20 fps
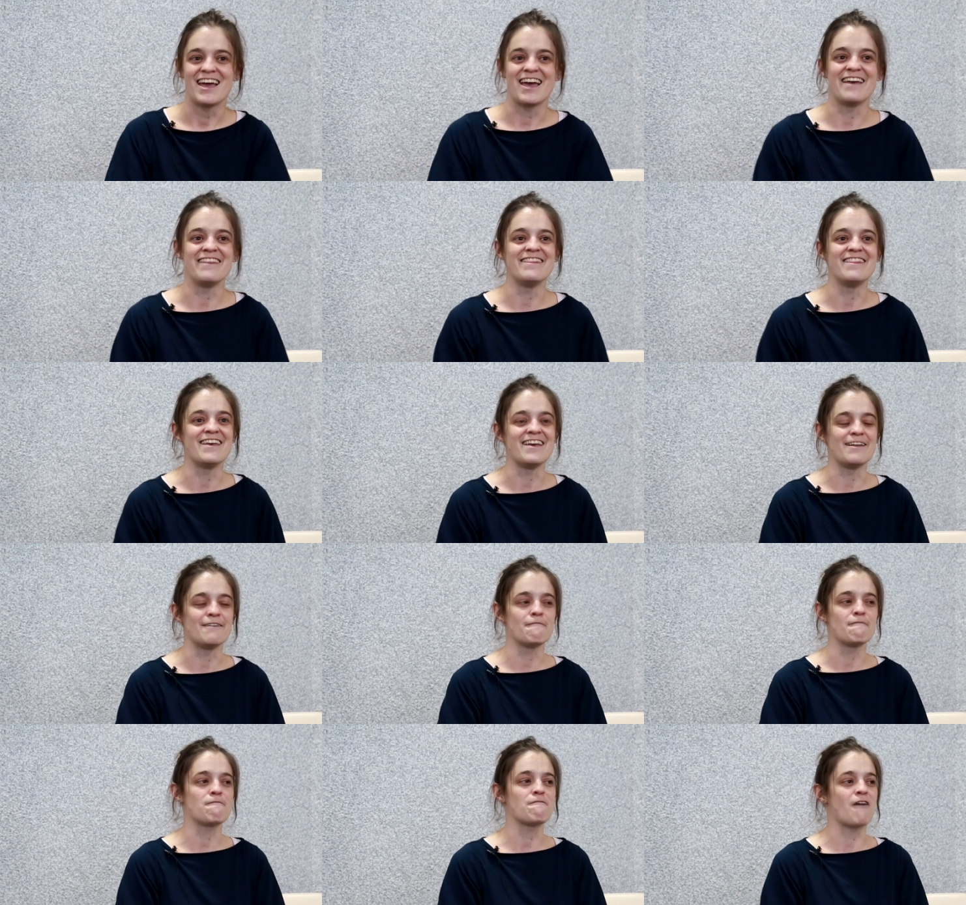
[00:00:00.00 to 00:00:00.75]
and
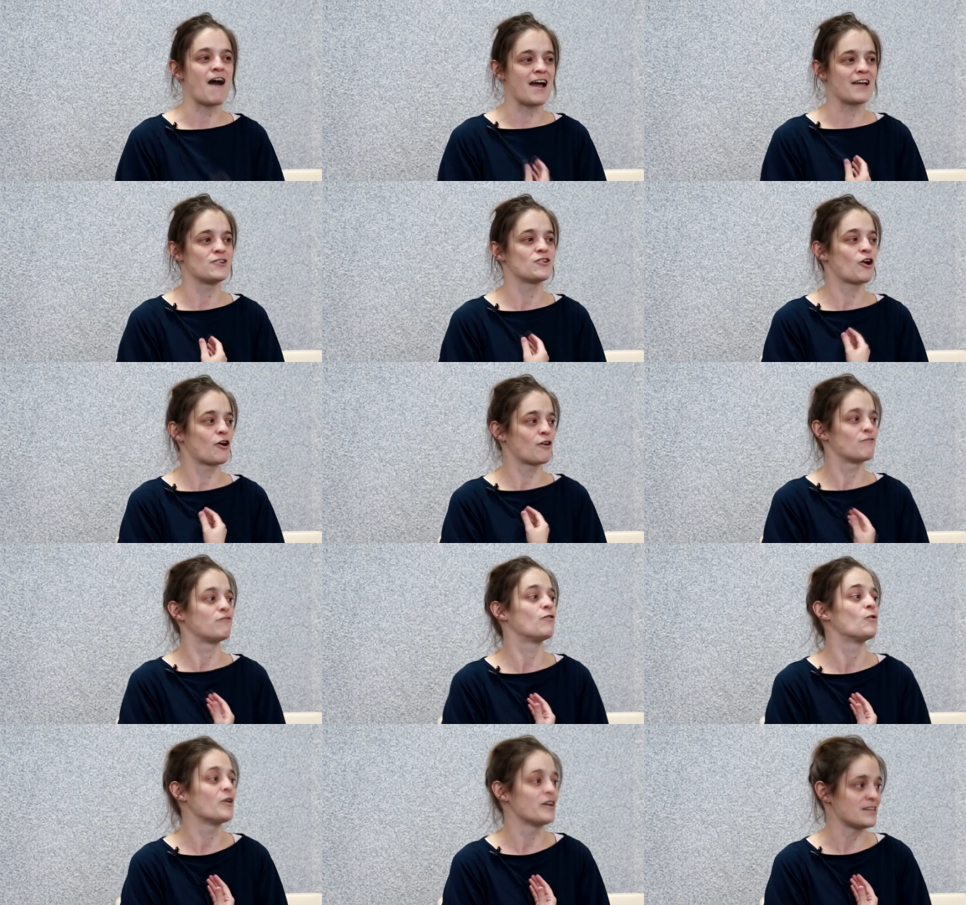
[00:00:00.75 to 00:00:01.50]
then find our
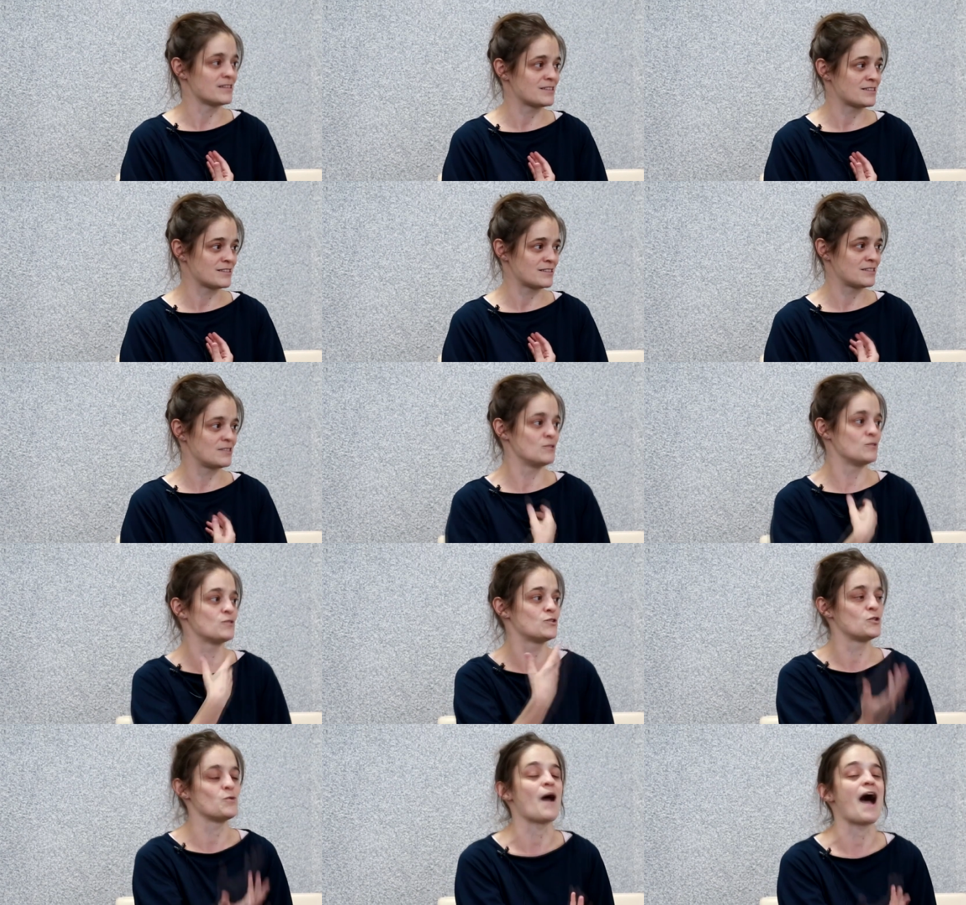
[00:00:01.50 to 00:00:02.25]
voice
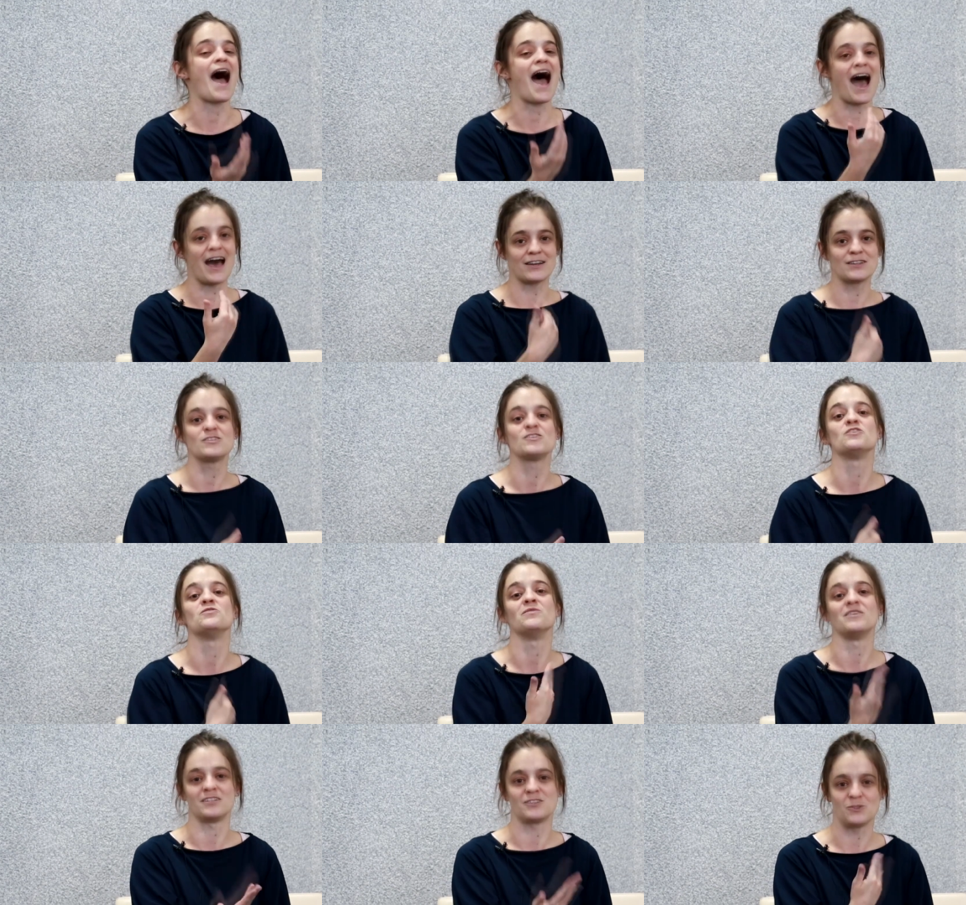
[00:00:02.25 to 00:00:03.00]
to add
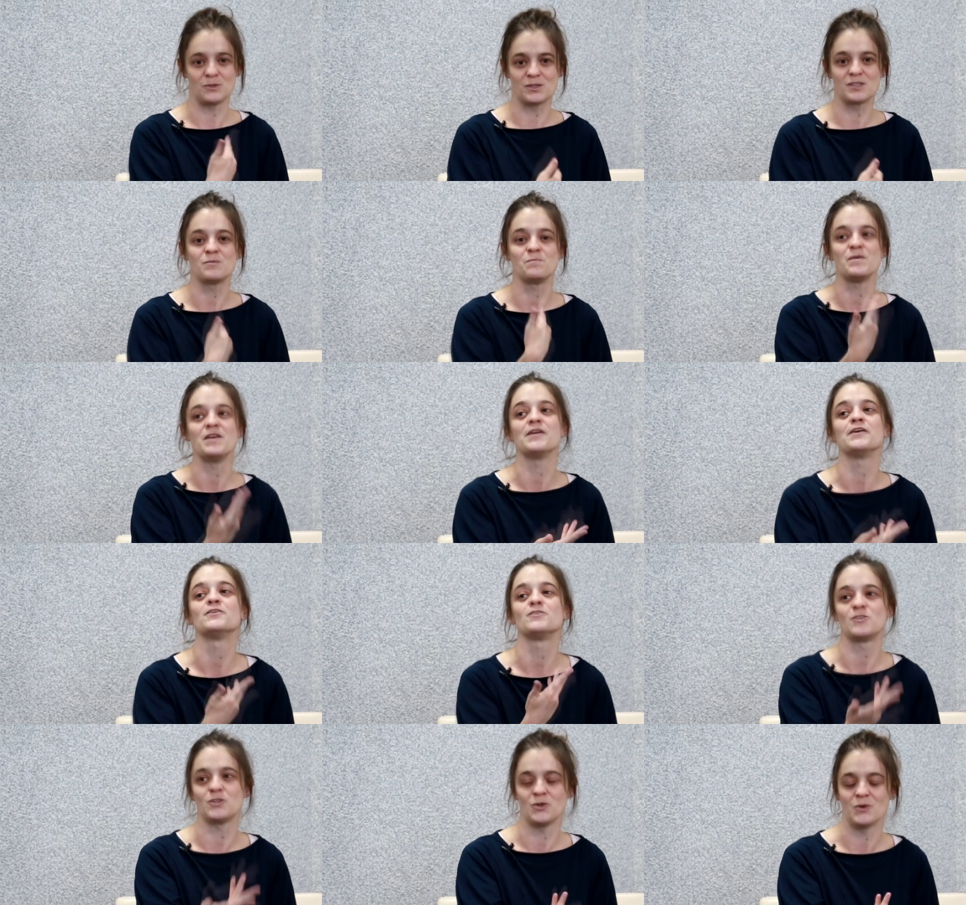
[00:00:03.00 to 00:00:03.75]
to it, to
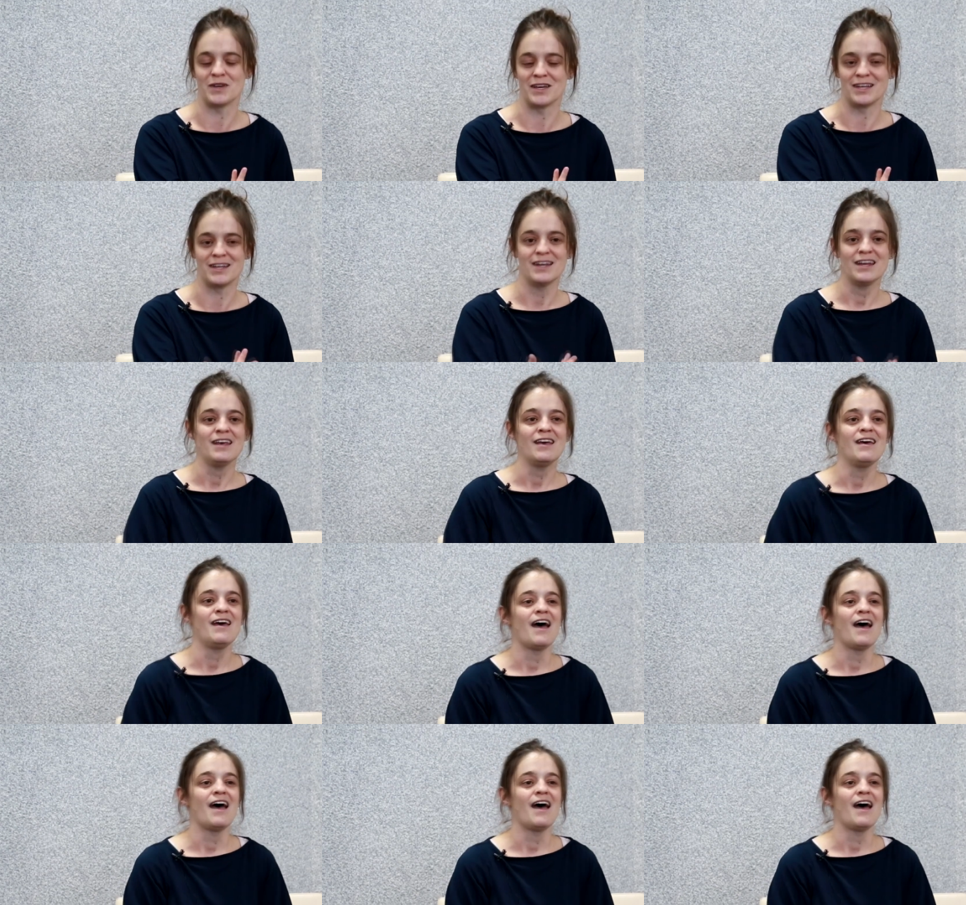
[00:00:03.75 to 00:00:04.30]
speak to it.